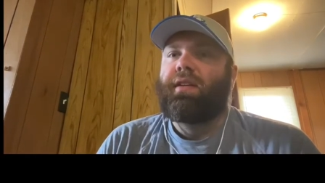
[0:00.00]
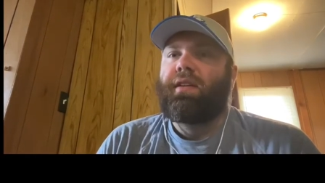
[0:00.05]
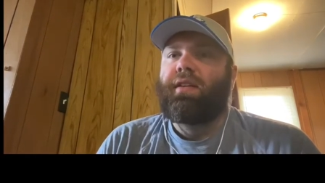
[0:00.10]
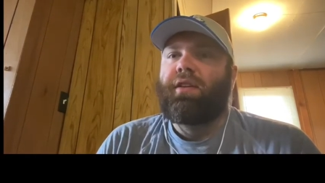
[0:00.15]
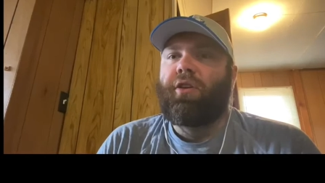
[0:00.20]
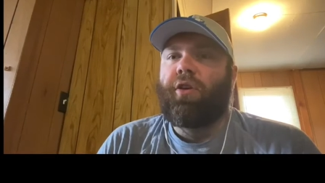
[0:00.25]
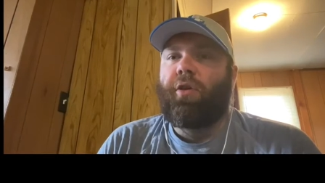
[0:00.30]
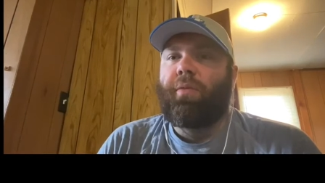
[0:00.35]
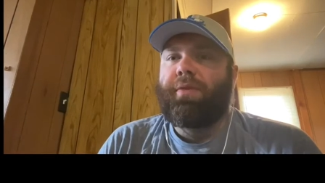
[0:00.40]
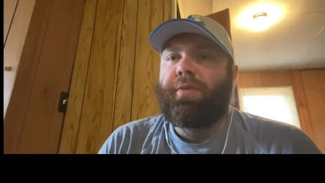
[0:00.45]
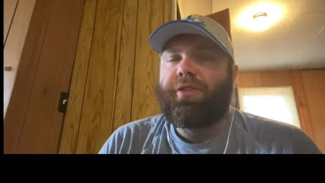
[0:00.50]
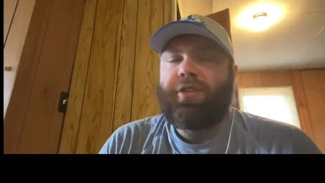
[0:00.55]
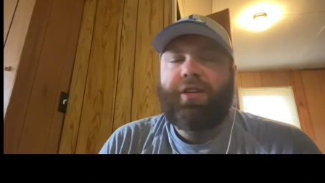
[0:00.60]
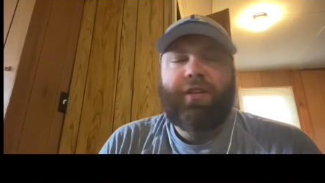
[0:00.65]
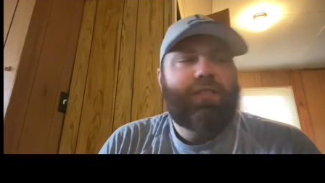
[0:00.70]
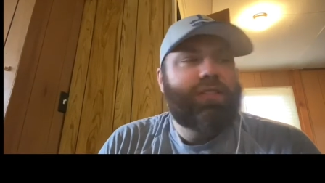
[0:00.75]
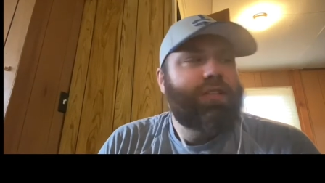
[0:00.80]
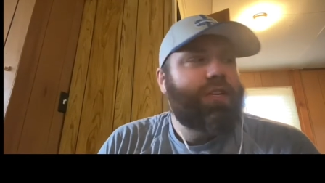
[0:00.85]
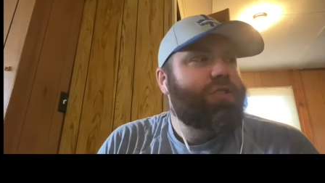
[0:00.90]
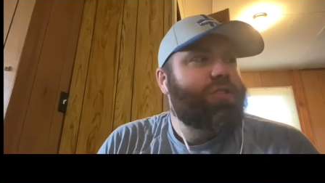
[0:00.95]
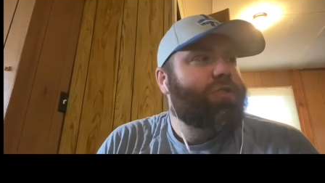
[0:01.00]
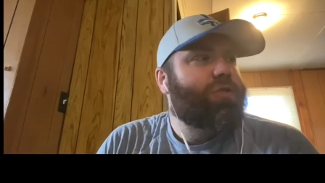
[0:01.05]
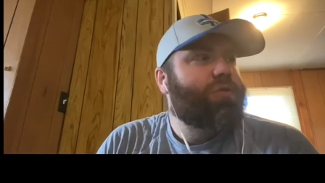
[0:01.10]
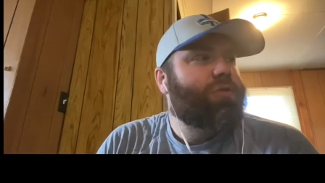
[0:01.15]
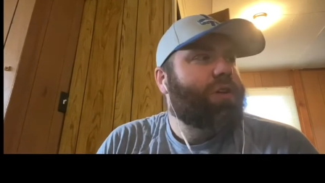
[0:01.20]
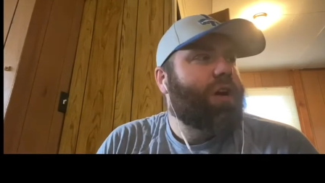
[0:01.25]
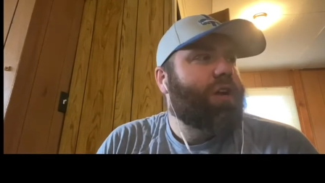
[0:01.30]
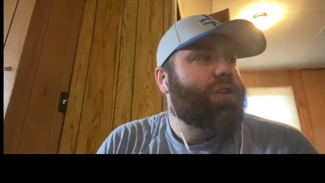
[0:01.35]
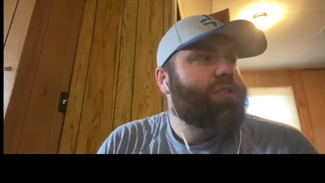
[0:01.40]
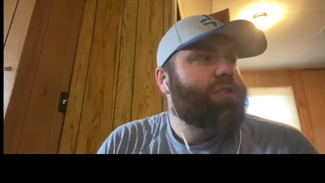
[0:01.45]
Michigan State's two
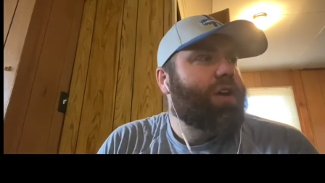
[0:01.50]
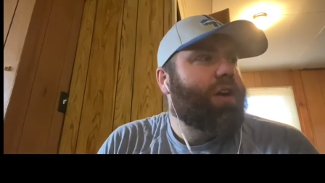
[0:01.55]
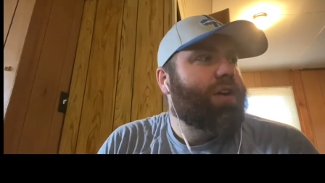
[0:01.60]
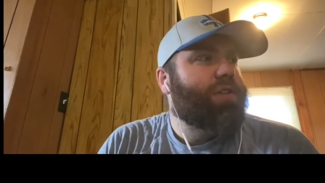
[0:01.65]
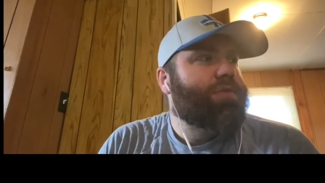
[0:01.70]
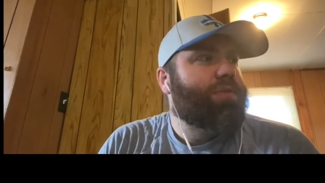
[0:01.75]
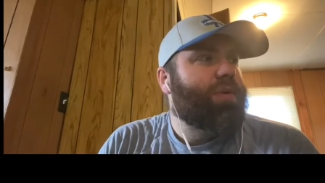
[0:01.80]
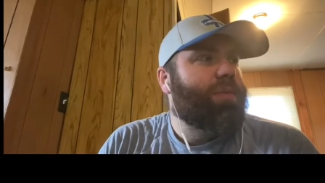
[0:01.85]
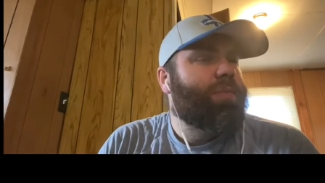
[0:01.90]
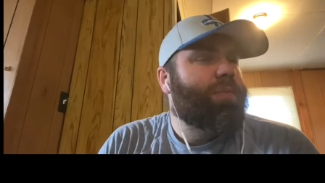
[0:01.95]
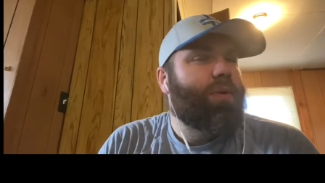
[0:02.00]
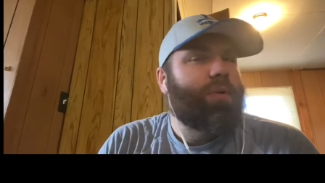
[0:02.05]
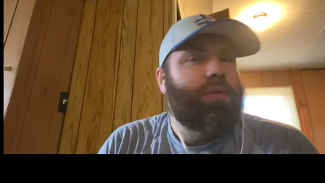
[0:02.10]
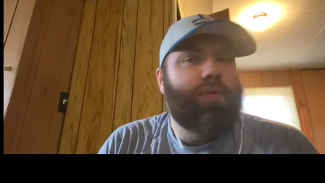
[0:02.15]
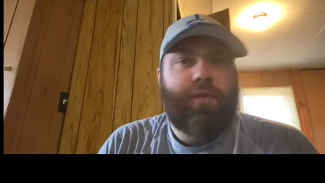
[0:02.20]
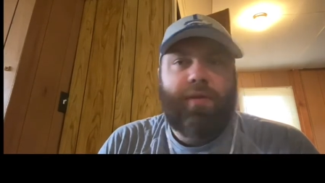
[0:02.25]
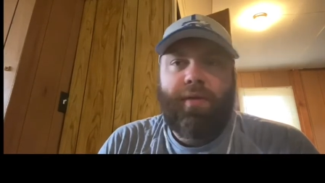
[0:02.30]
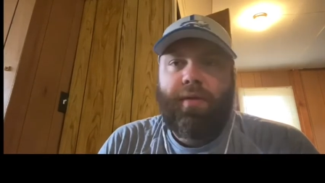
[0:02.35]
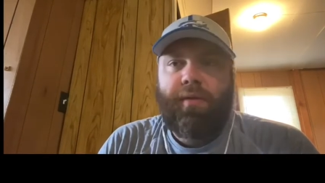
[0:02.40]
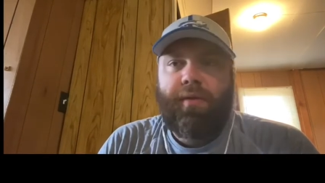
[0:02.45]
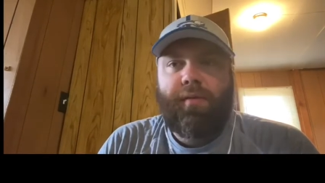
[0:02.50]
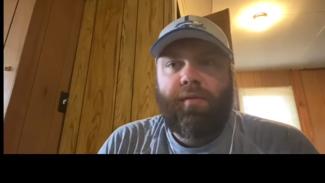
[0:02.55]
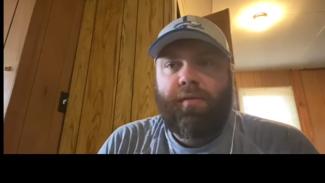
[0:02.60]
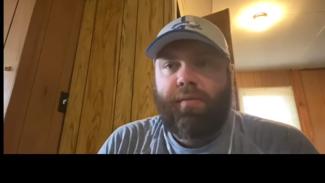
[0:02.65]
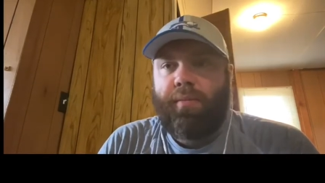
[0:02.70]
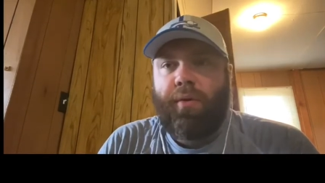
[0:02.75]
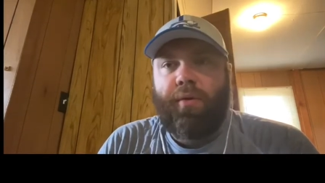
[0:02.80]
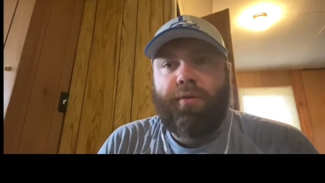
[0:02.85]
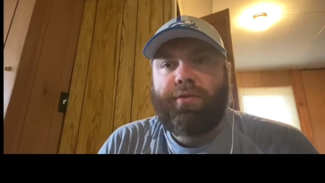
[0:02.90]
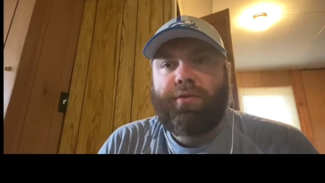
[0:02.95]
touchdowns were both
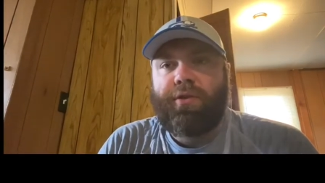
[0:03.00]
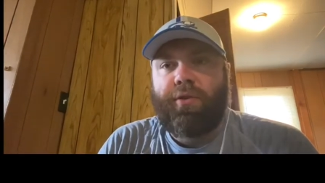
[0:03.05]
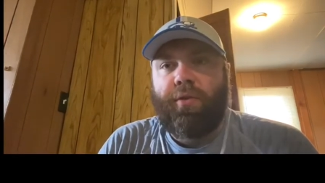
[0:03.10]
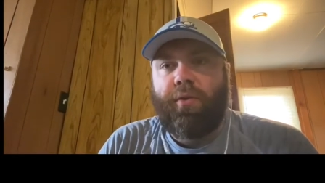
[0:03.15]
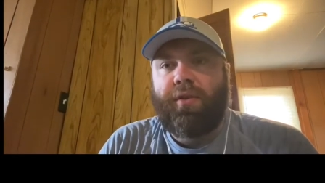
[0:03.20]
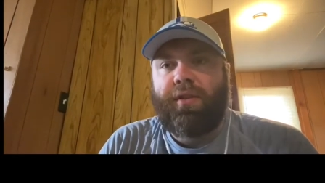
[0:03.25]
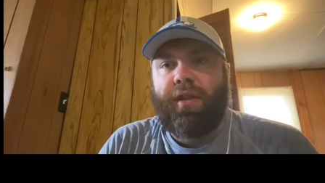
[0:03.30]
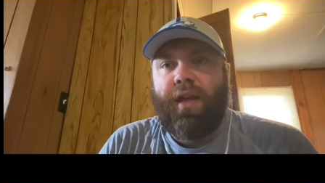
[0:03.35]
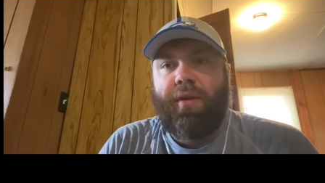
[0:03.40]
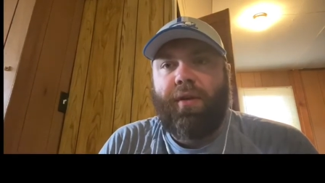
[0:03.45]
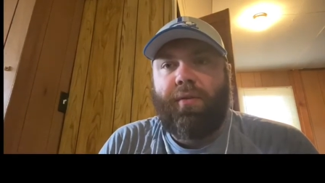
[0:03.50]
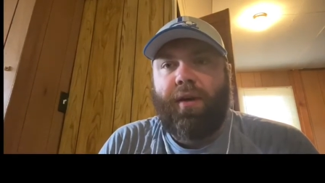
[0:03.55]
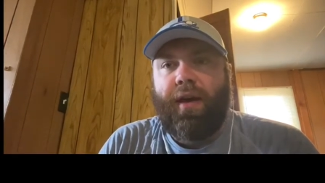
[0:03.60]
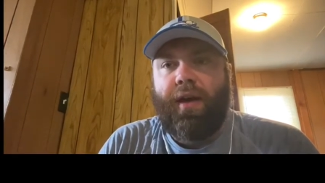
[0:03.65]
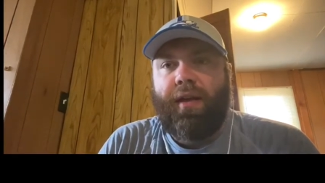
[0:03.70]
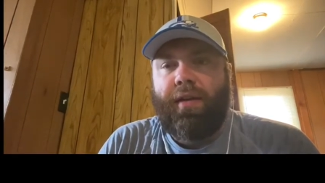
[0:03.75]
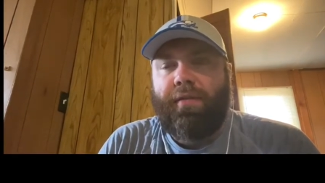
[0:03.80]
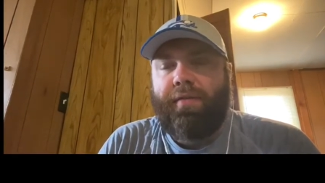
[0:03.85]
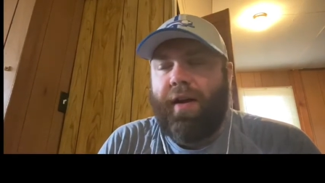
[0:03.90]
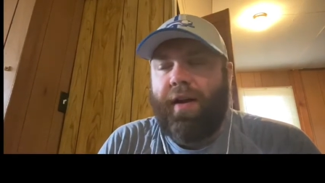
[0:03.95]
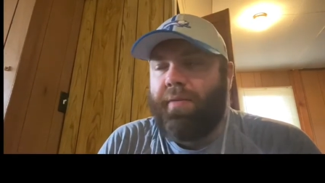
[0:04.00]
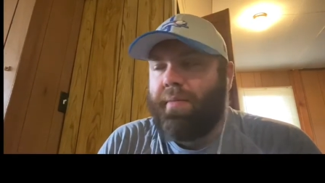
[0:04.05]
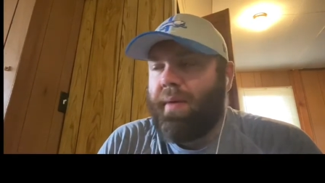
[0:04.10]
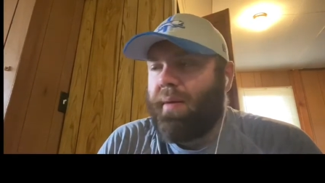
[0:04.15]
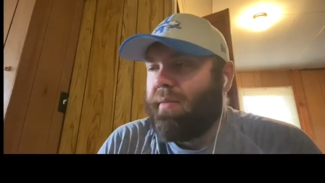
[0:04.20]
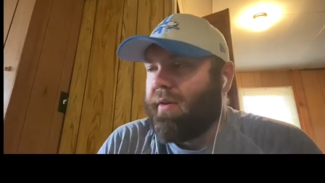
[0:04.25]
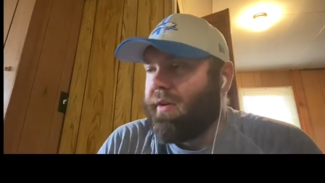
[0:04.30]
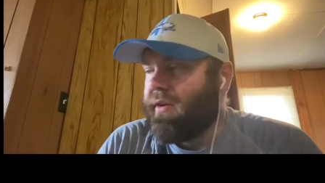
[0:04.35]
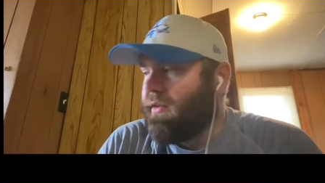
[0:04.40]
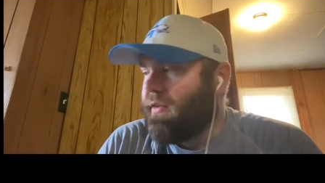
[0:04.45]
scored that way, if I
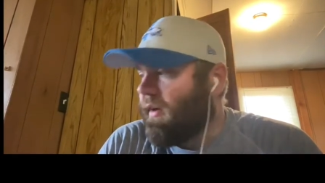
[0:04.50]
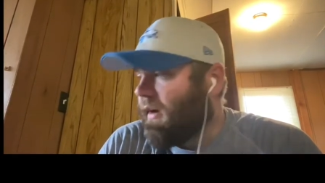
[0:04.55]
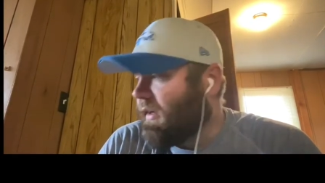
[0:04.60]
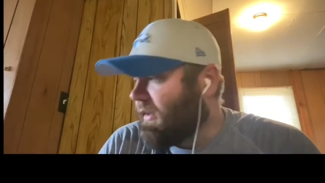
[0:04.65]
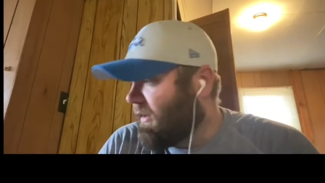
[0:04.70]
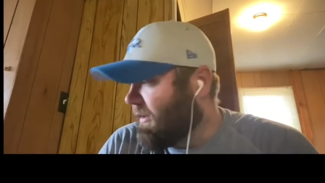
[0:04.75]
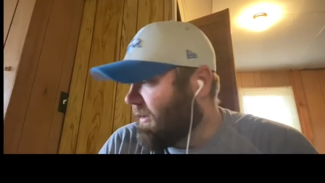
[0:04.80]
remember correctly.